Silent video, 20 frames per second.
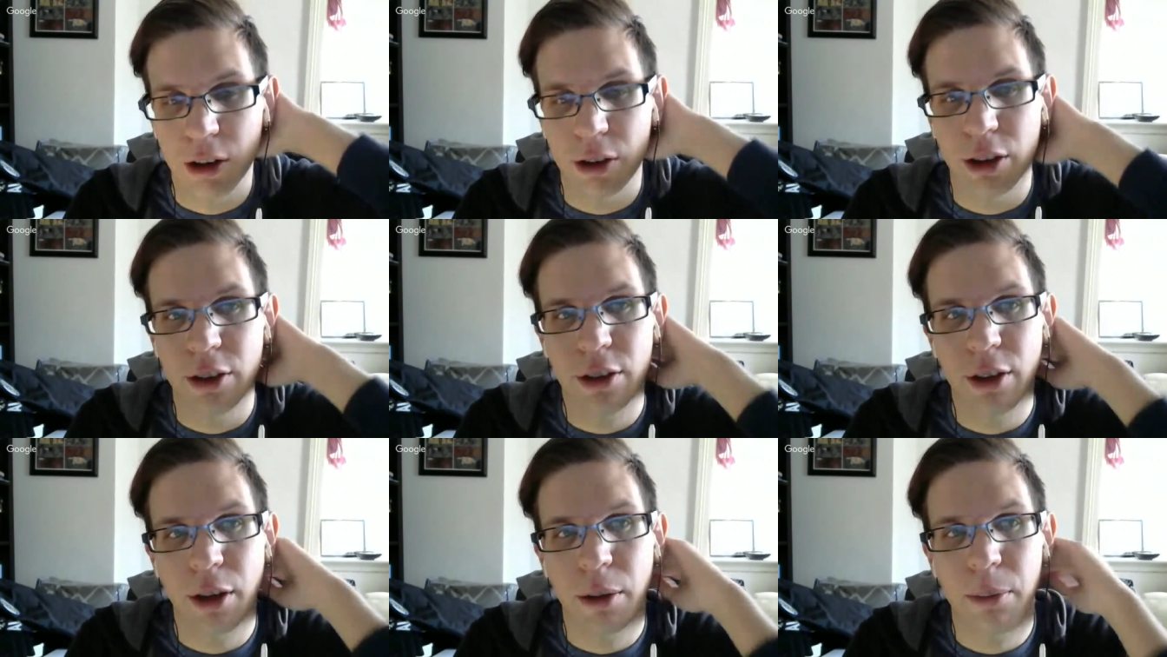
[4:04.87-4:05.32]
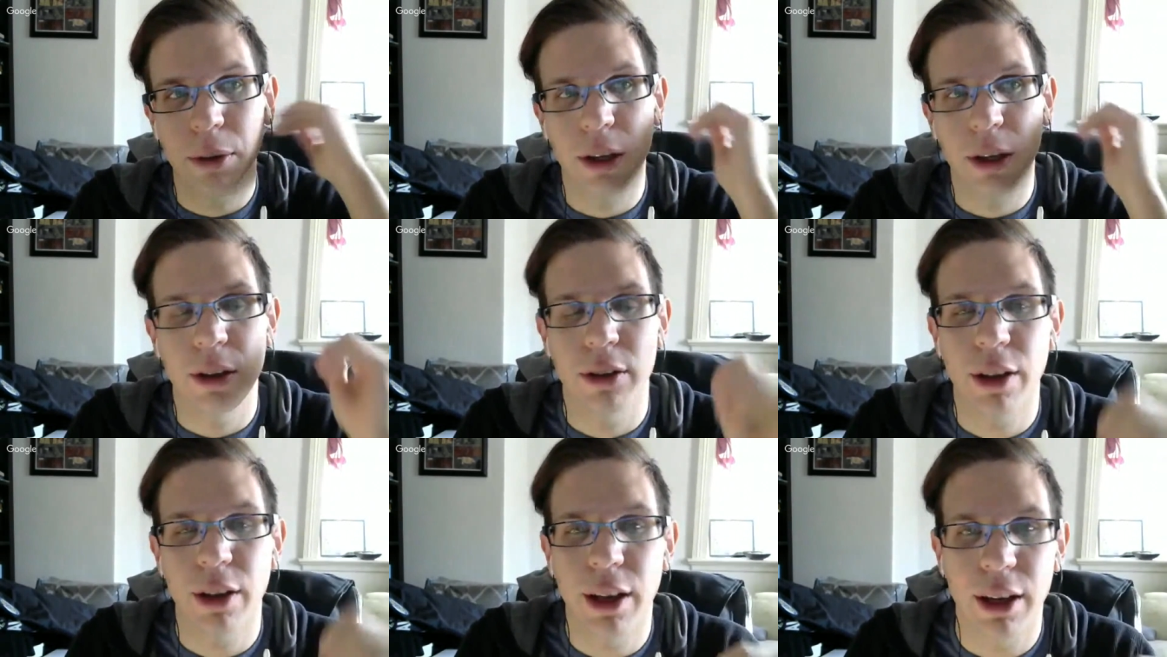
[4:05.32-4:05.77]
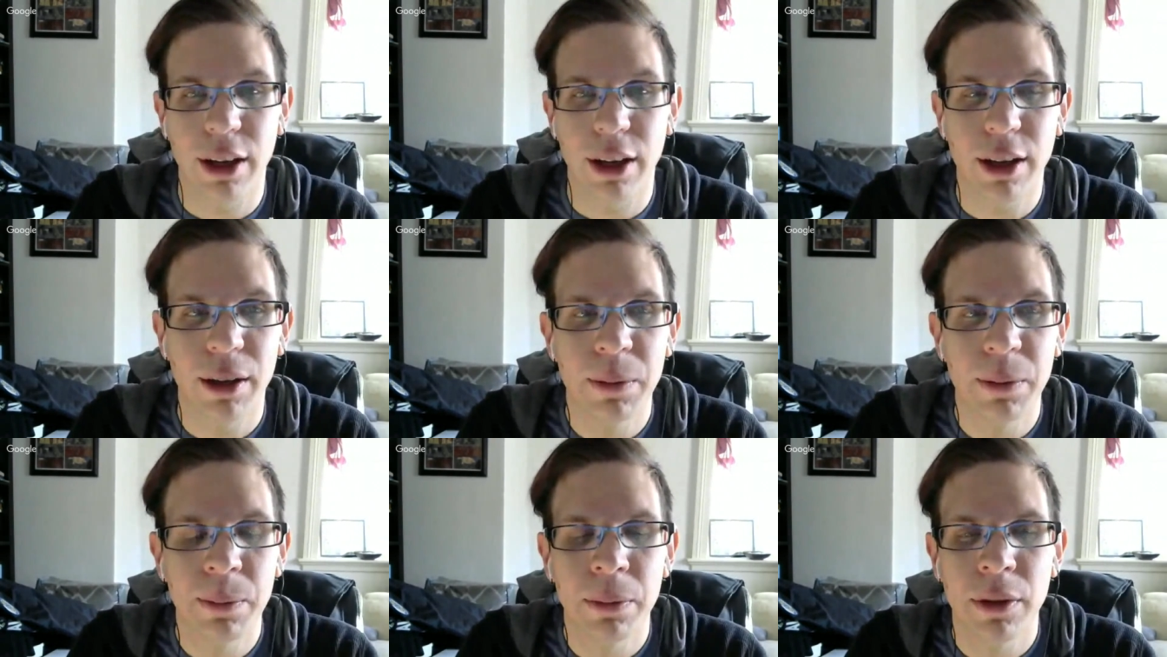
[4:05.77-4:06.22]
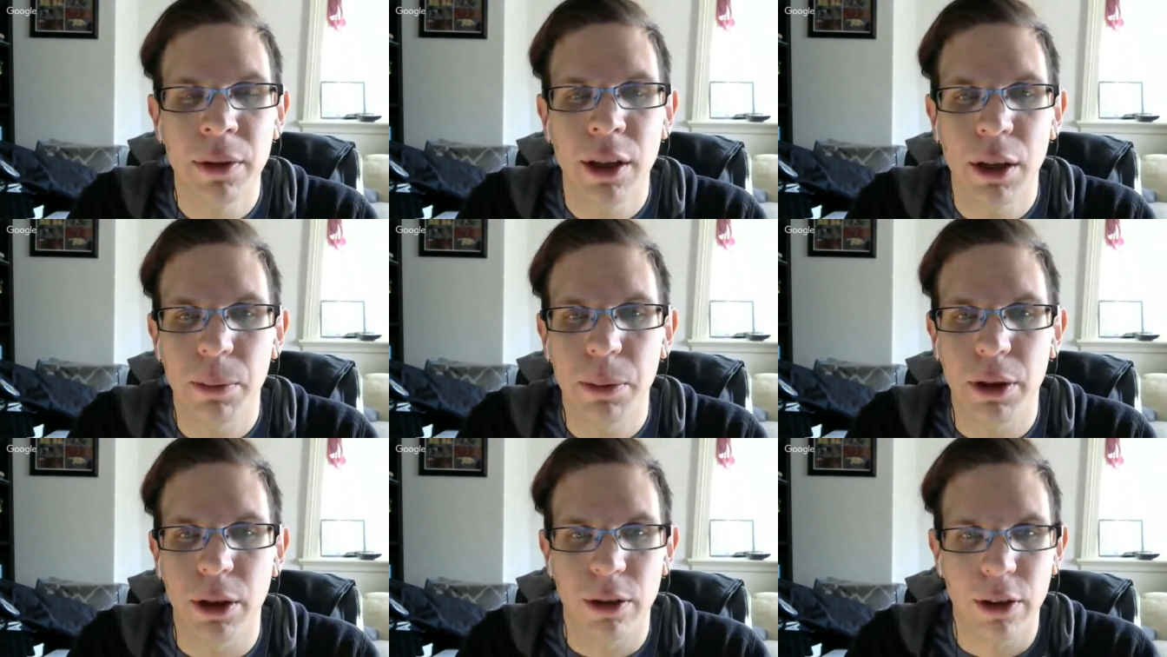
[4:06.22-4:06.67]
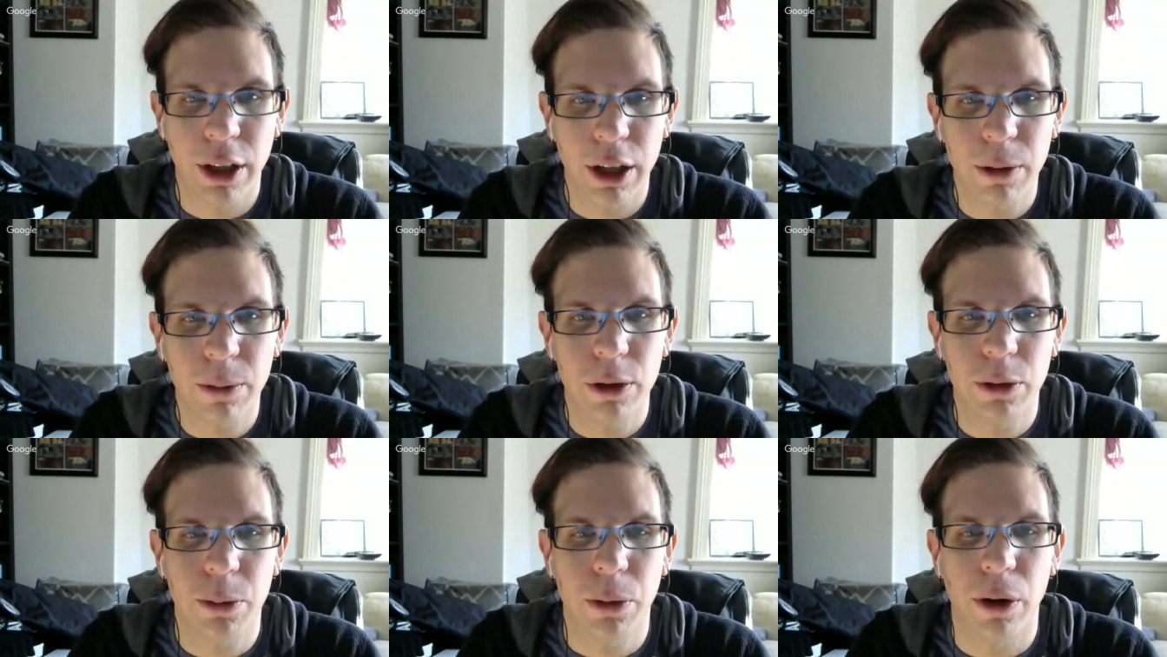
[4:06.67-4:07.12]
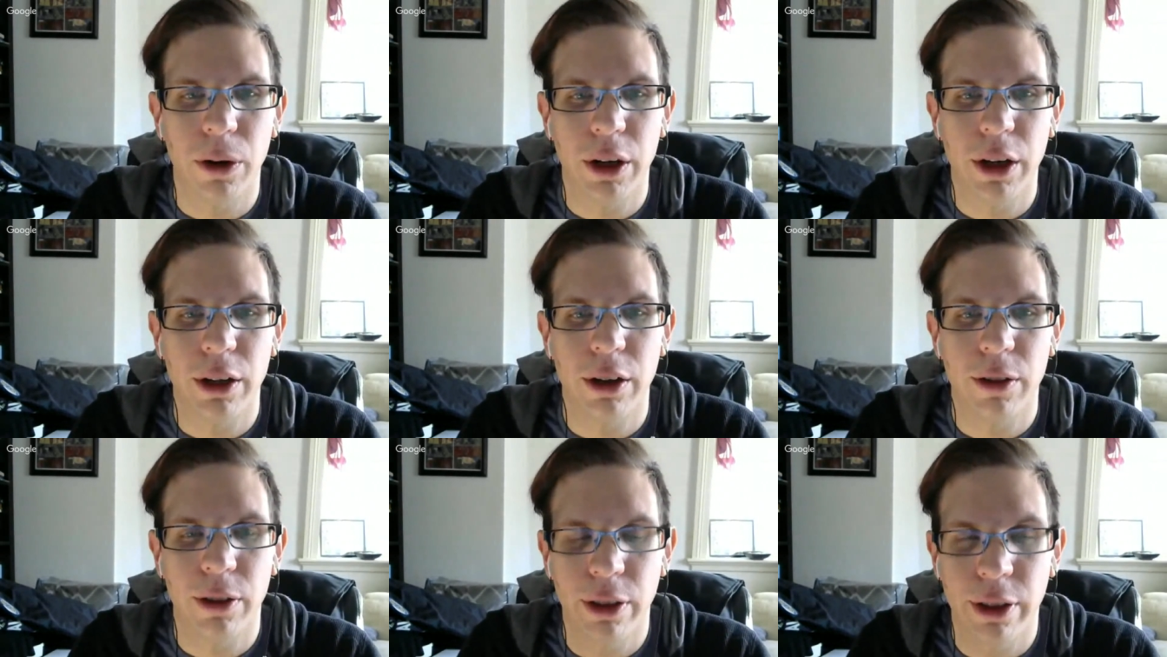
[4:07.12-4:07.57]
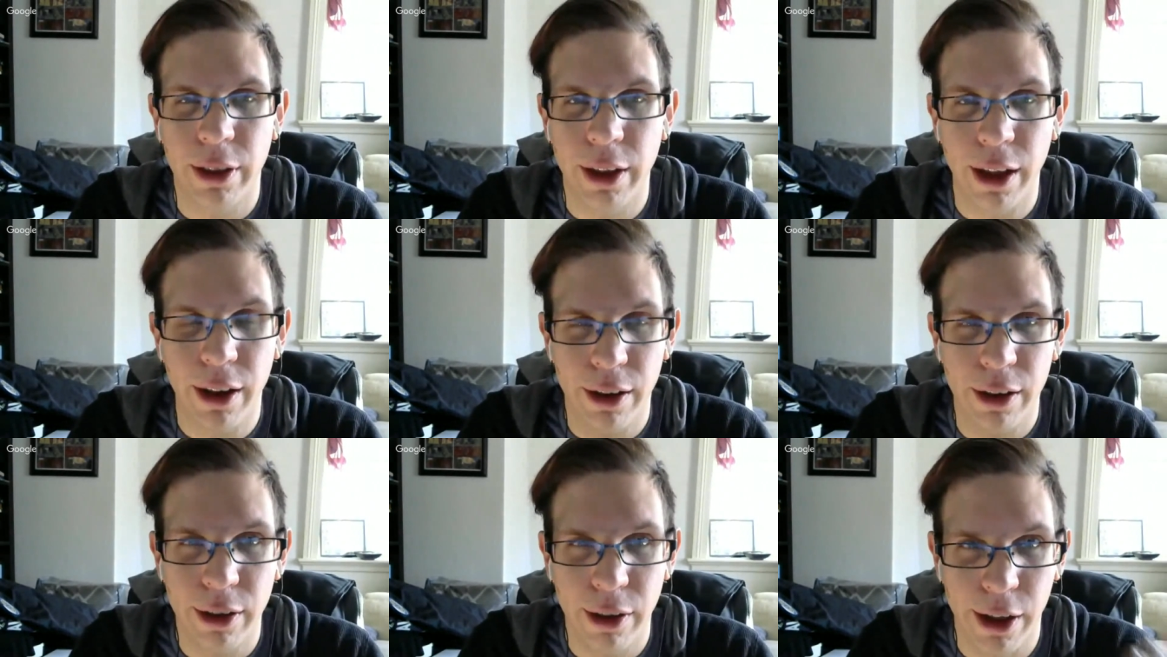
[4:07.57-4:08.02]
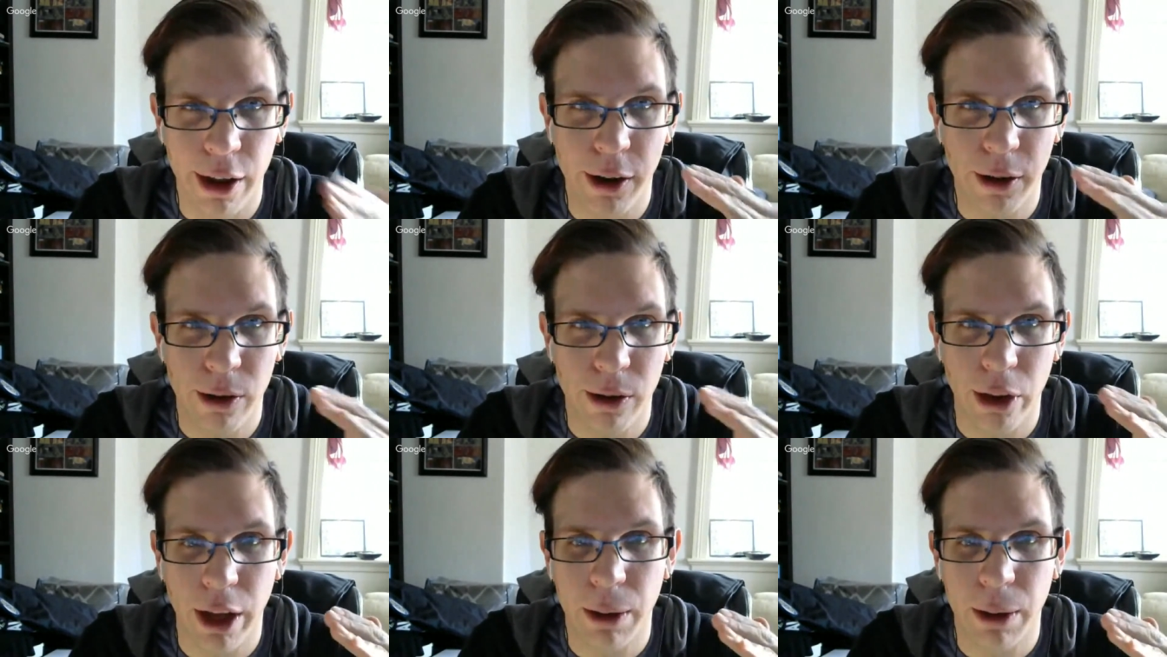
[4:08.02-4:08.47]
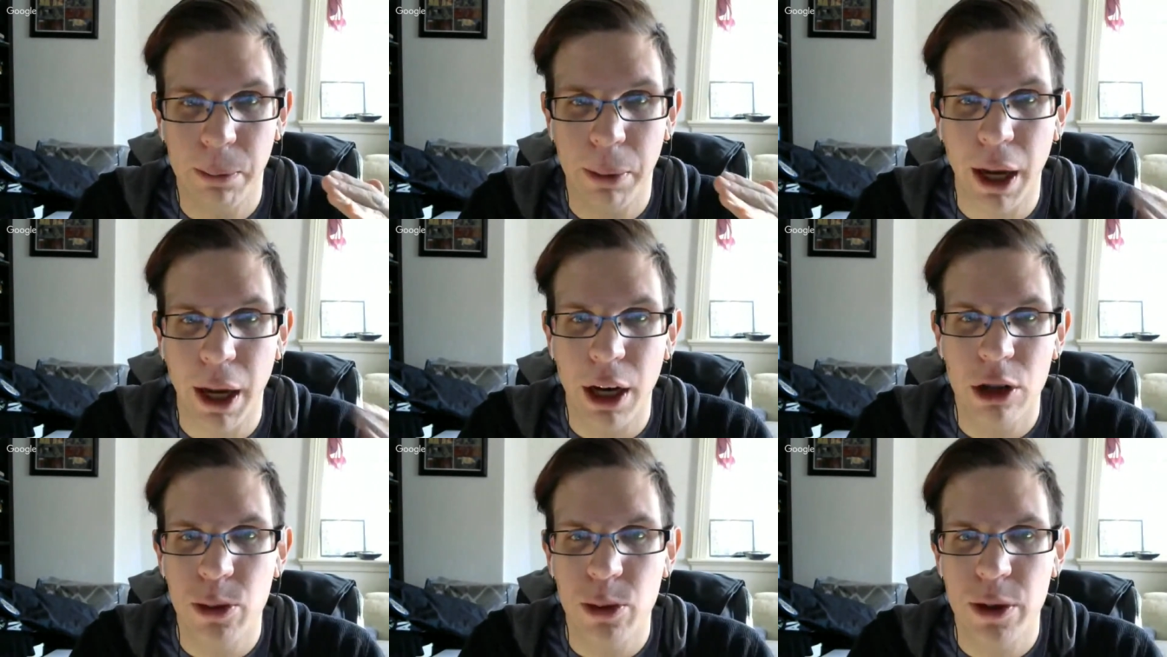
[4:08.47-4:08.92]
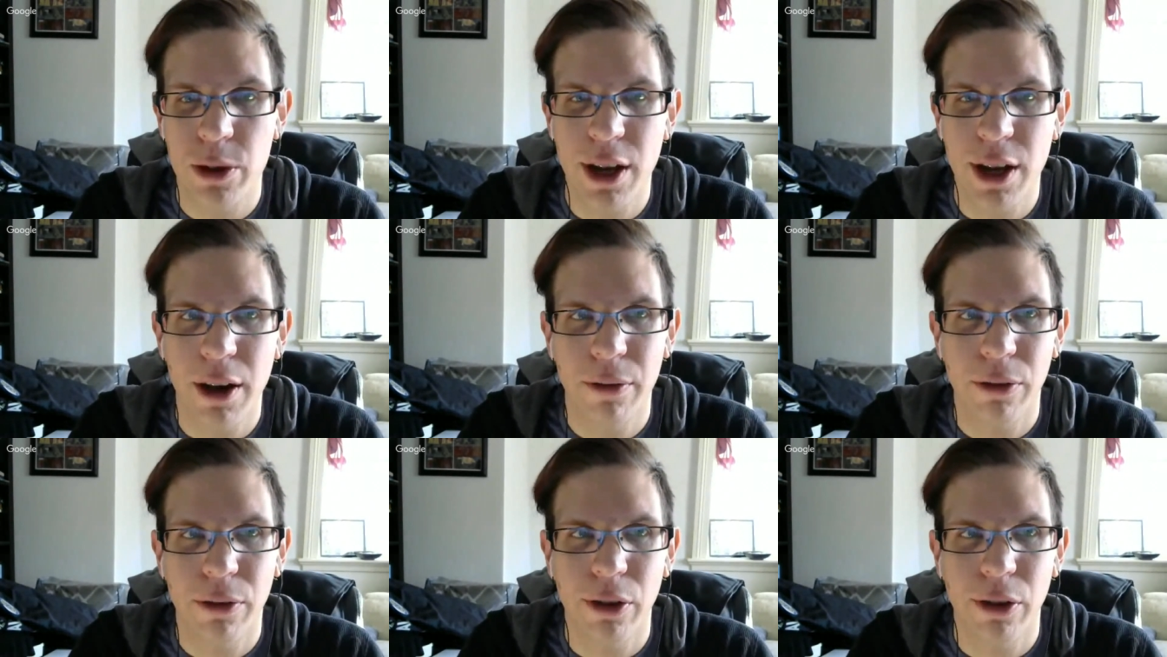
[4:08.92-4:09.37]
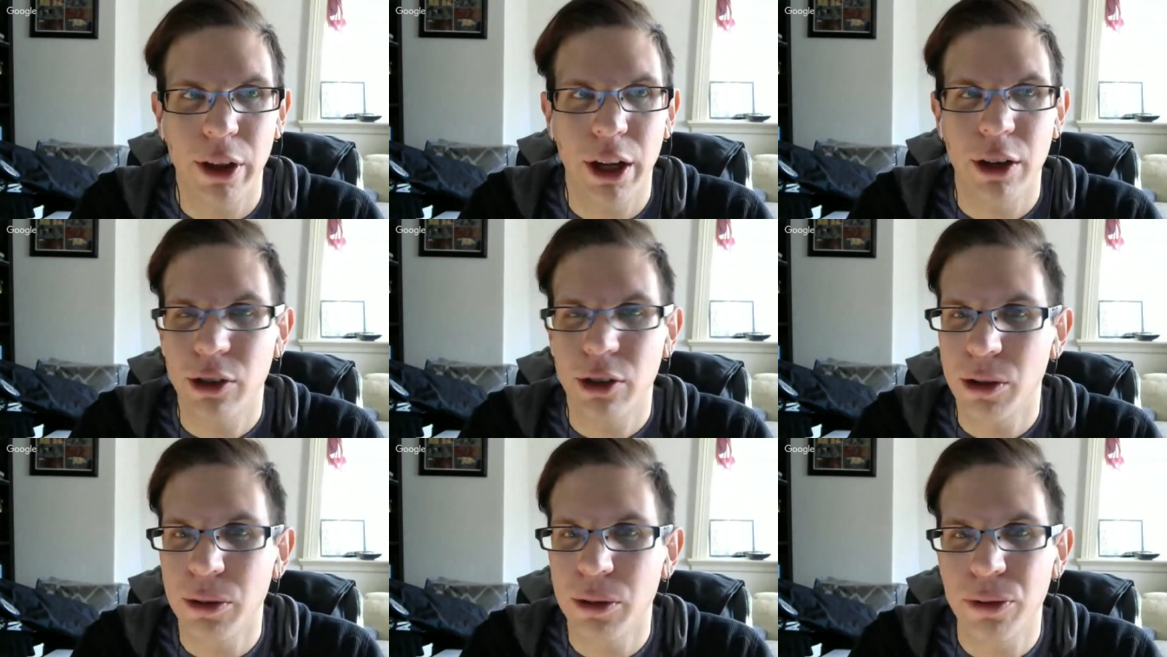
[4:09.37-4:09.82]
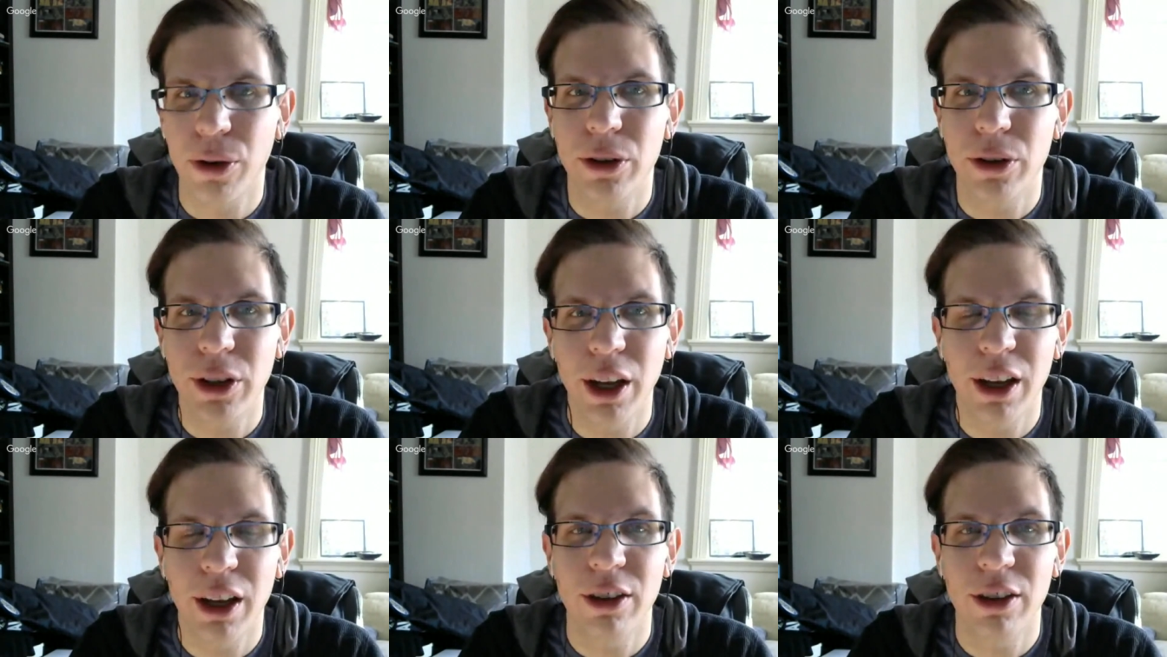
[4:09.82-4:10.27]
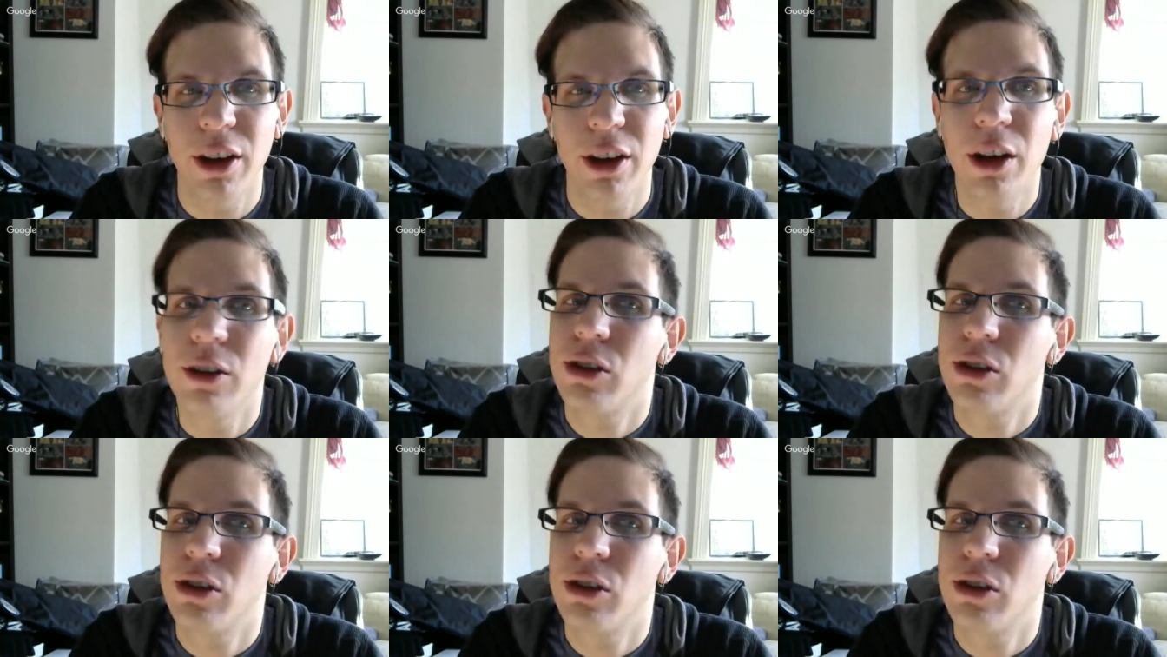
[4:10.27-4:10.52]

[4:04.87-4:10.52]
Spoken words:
And they sent me a link, but the link was broken, and then their page was down for 2 full days.